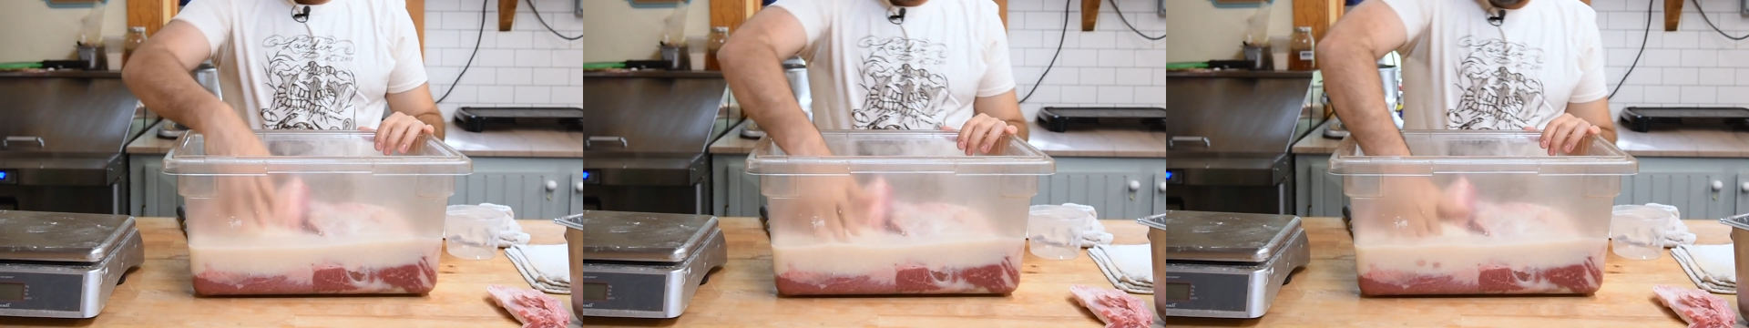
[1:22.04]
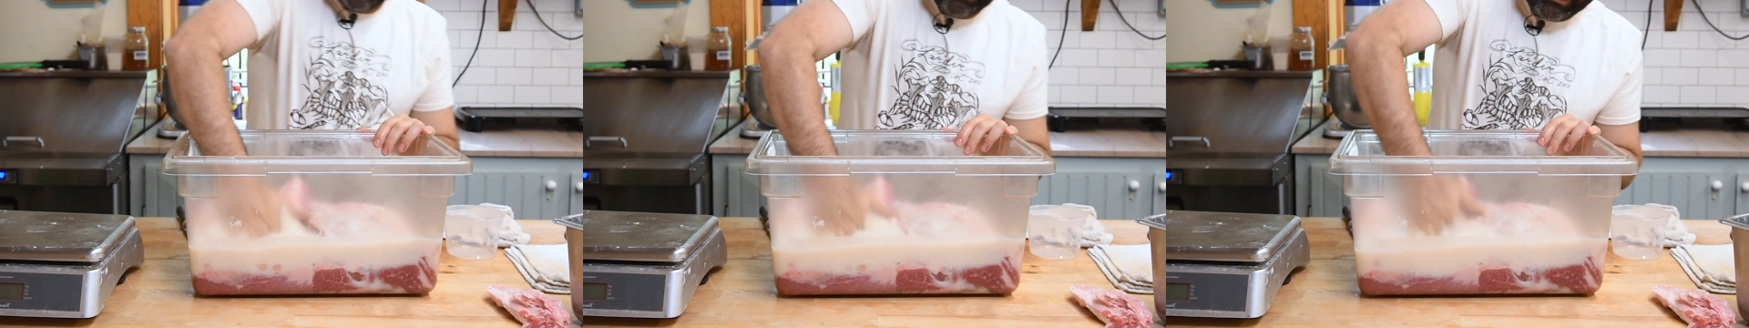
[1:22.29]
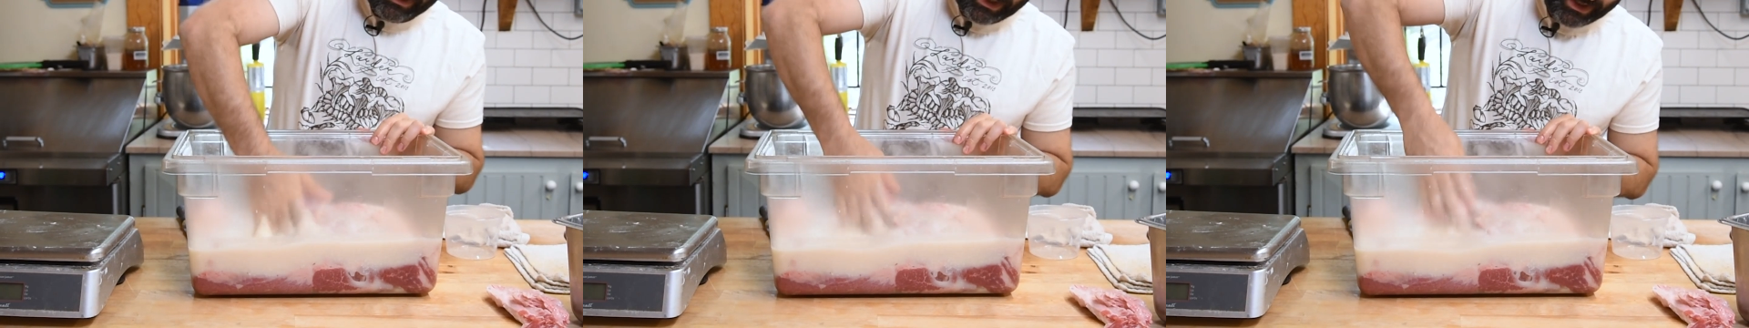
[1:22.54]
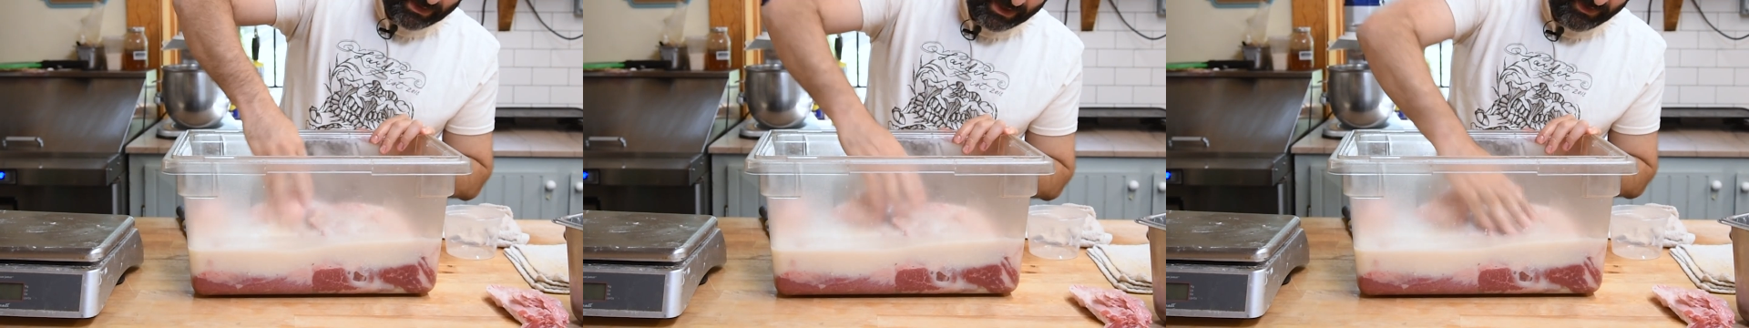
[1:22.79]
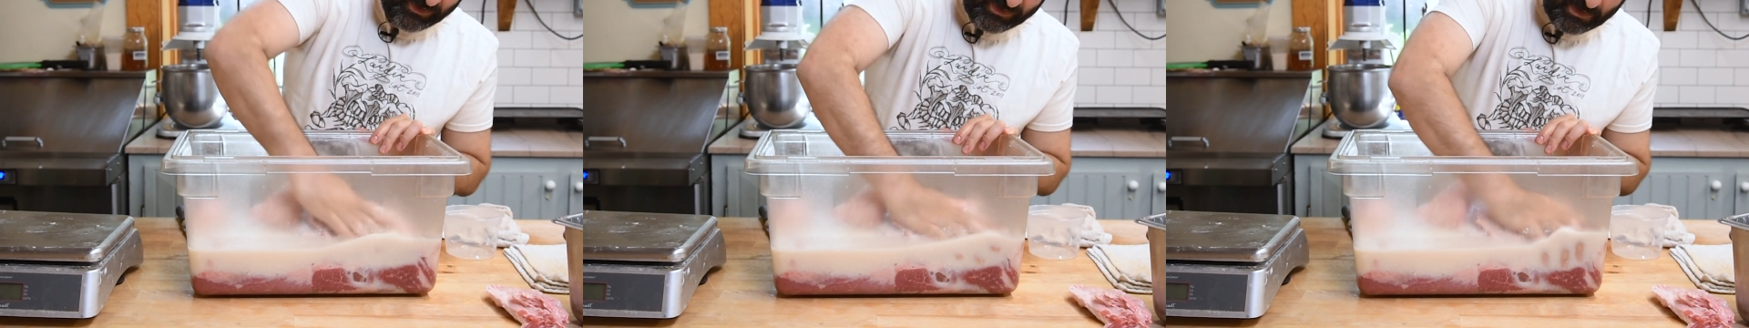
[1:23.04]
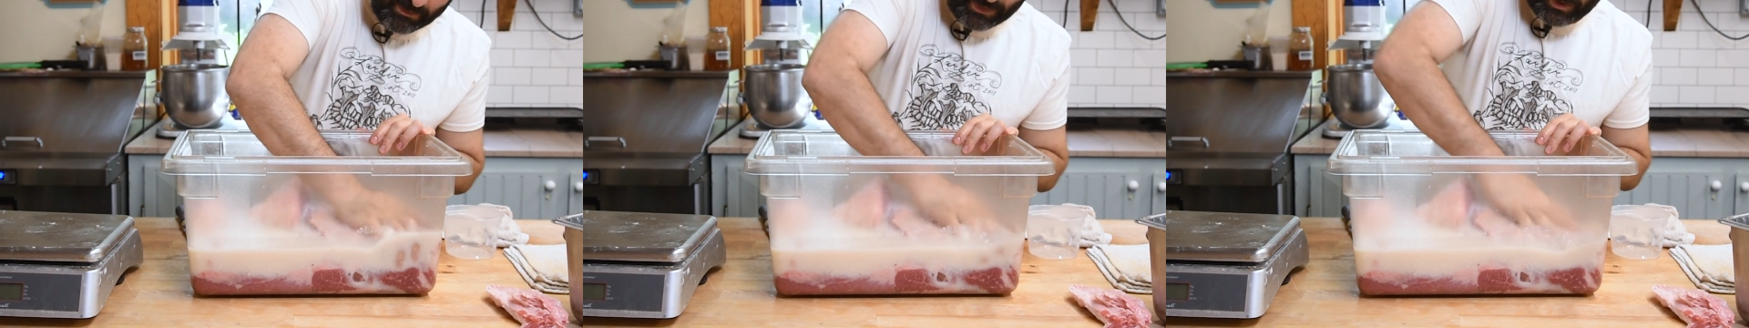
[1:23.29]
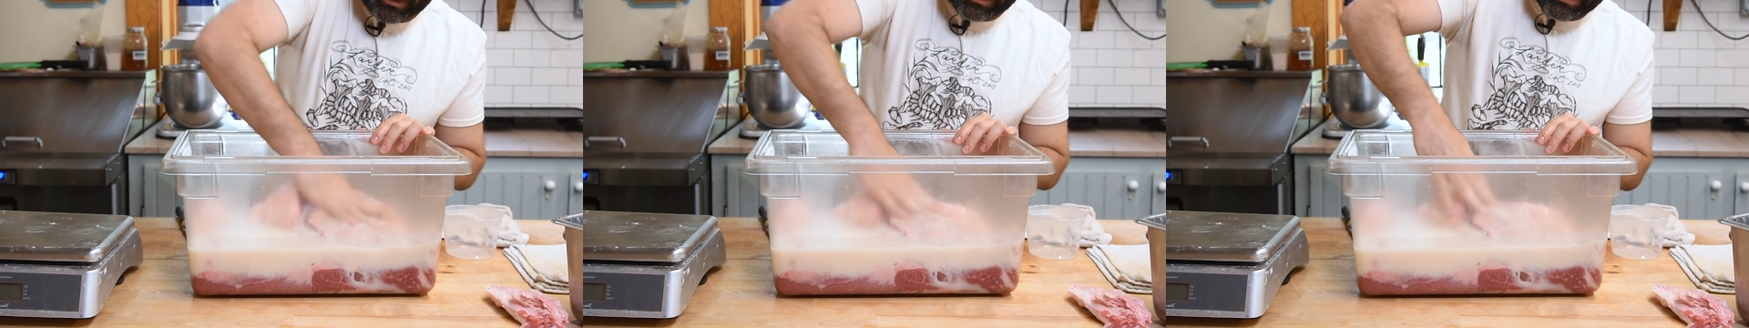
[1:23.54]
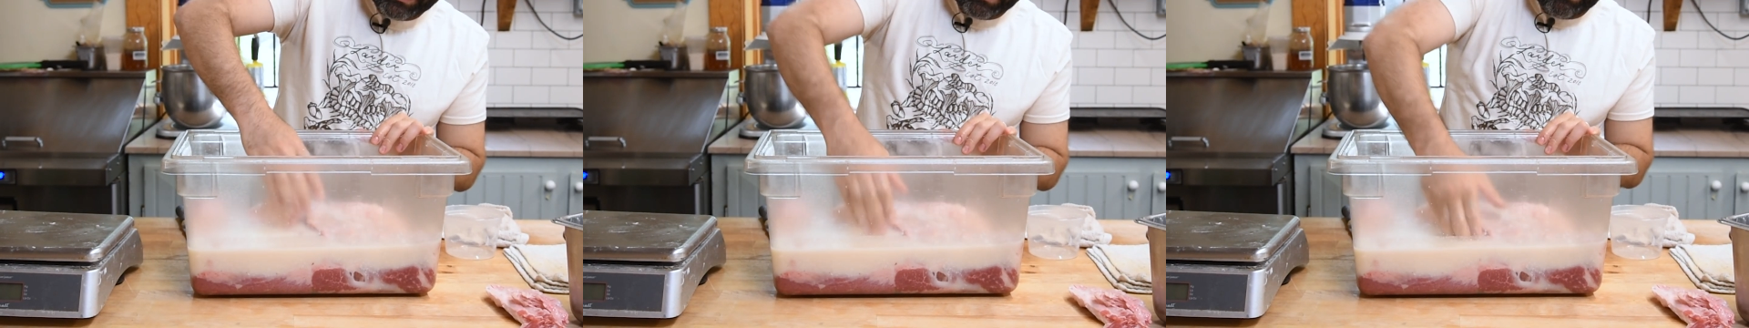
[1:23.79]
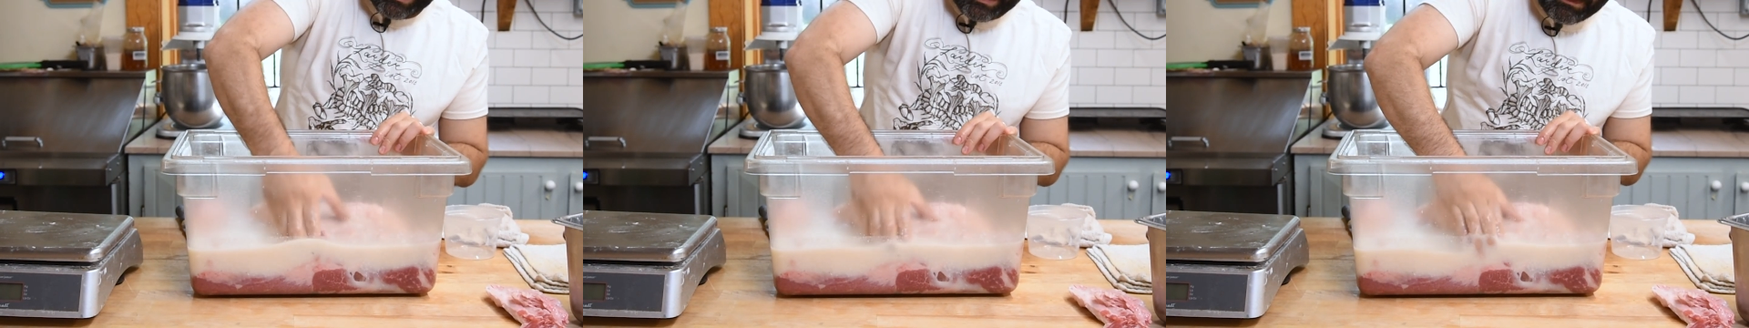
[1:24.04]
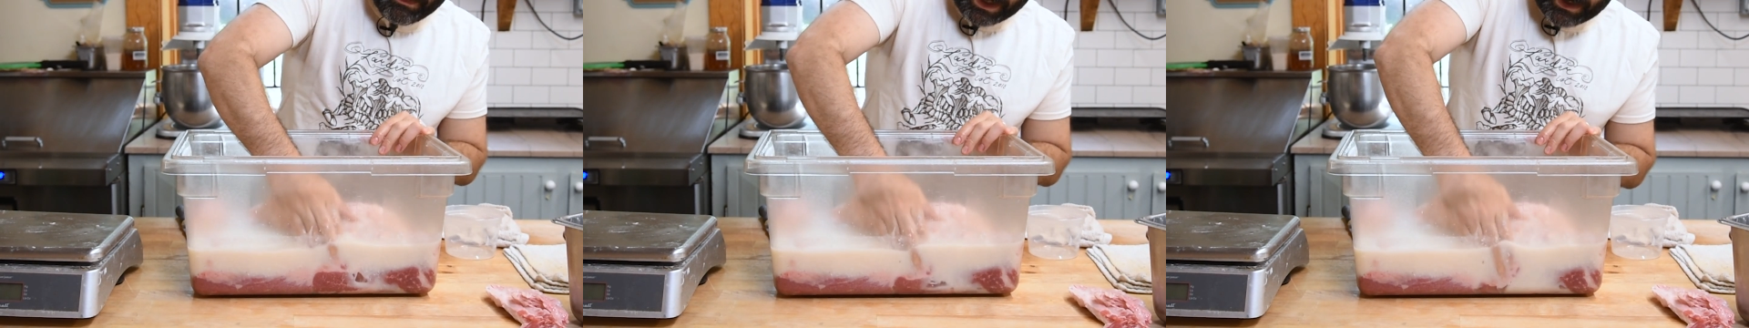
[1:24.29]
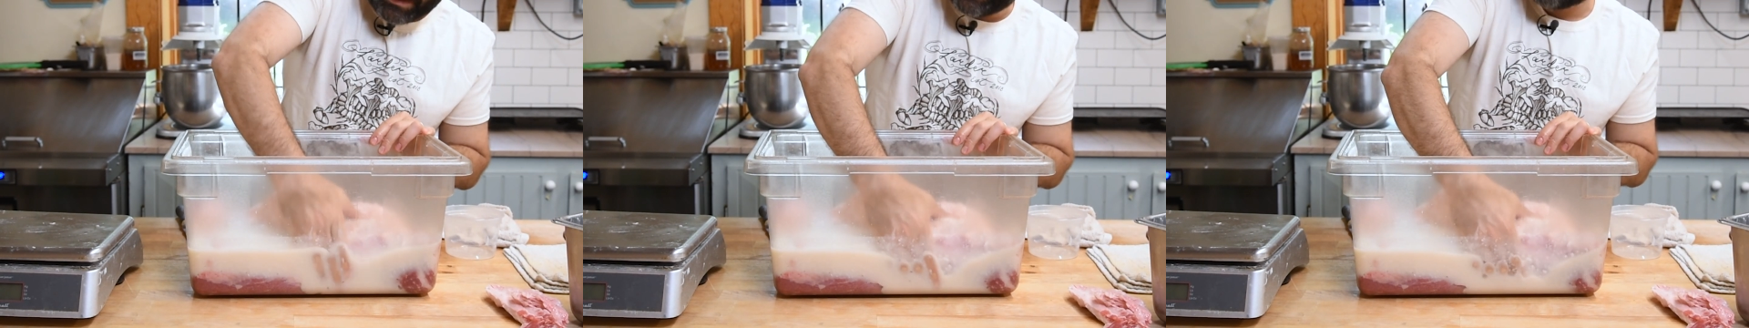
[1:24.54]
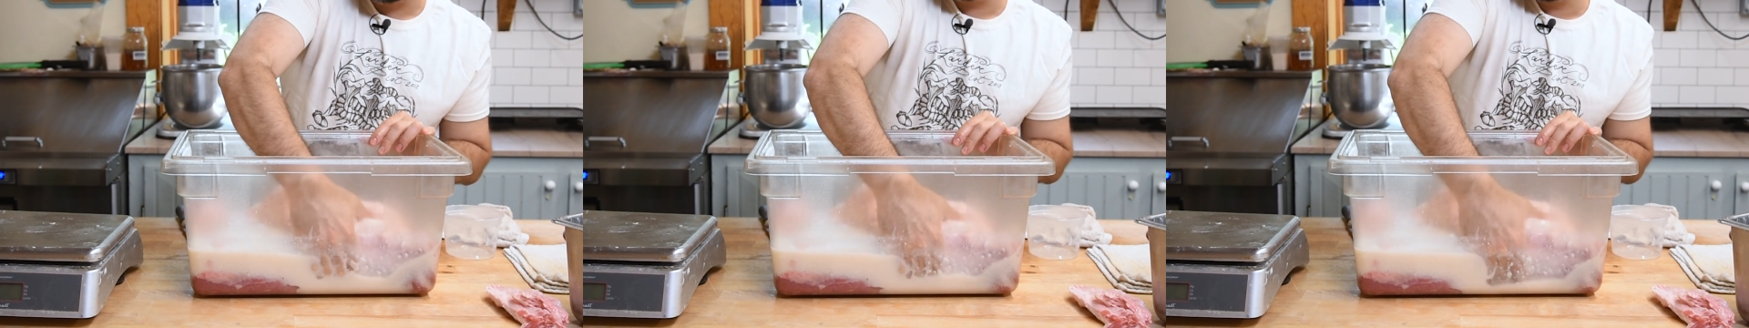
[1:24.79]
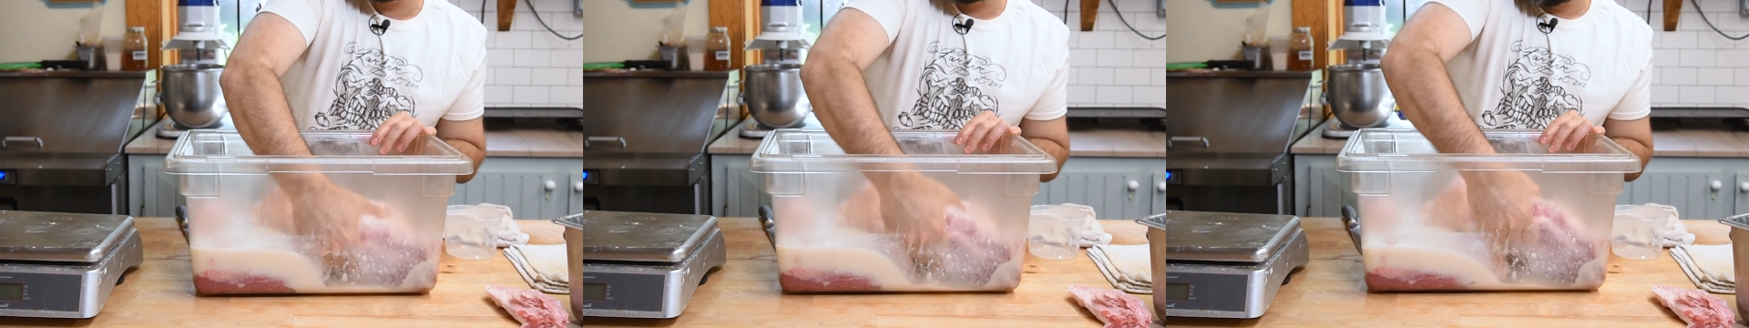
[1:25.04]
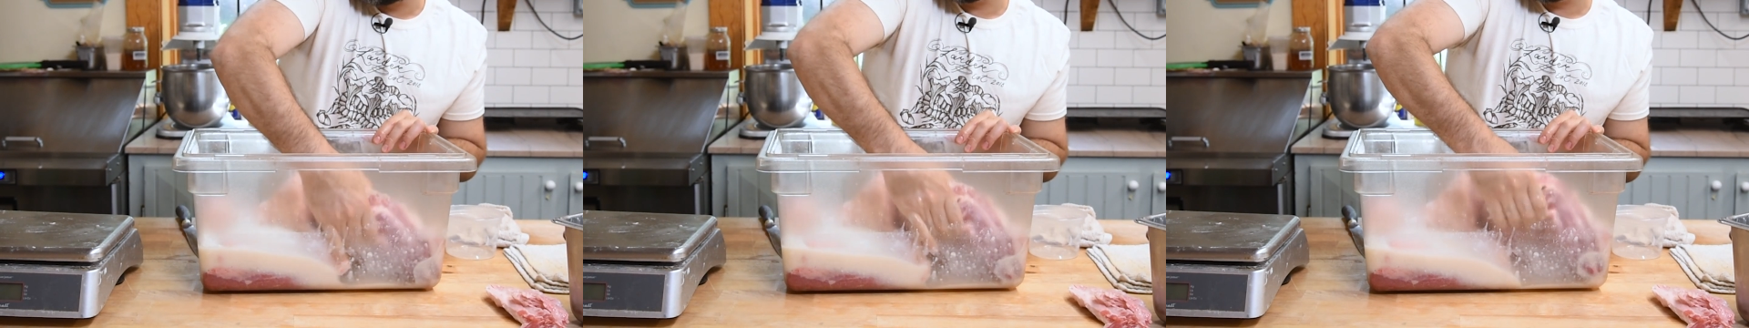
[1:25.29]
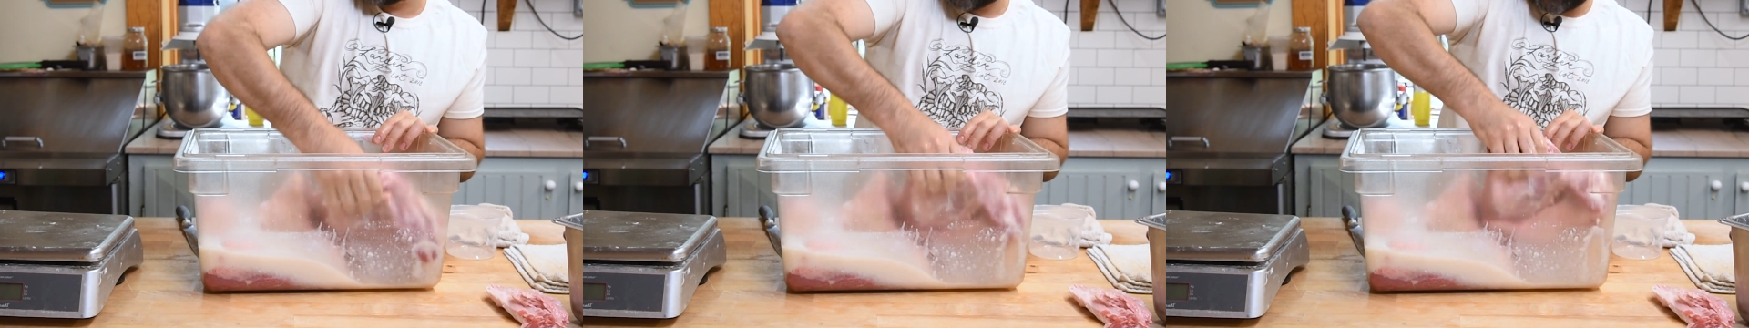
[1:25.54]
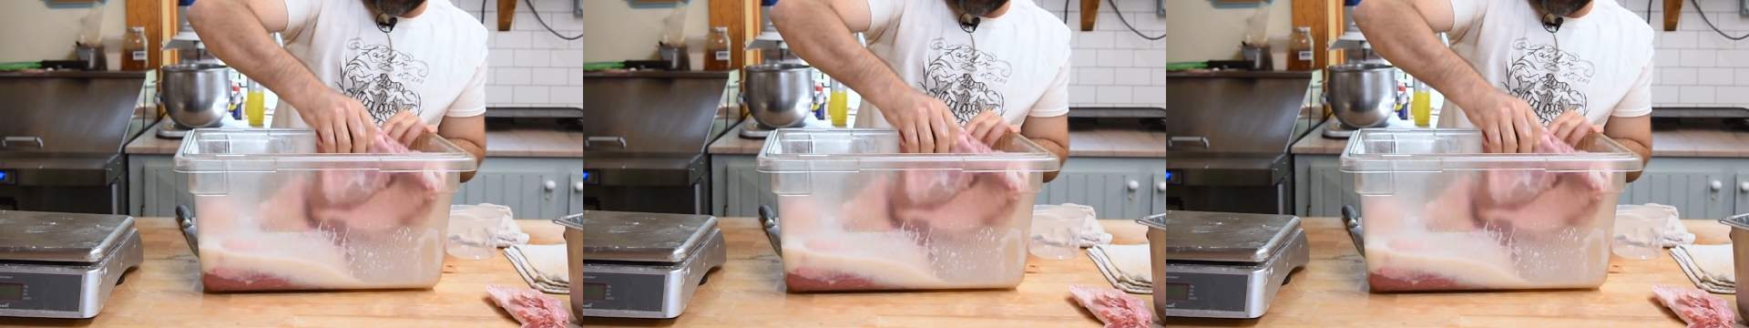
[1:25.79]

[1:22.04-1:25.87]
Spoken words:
(no speaker visible)